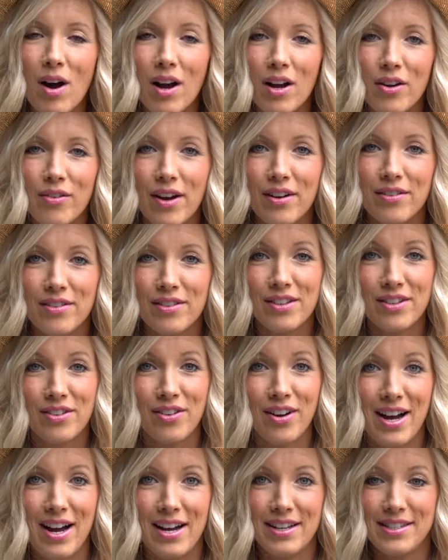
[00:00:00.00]
walk around in the
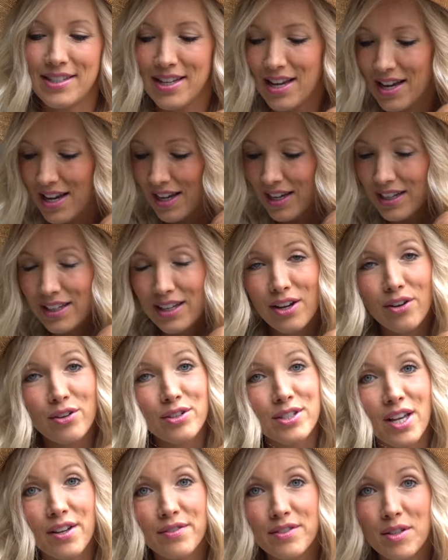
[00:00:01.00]
grass. Get
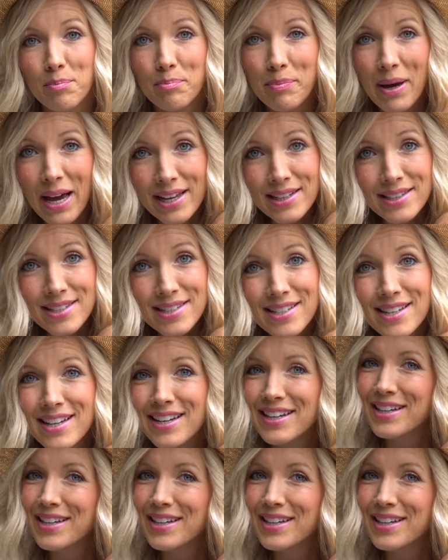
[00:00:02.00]
yourself some pets,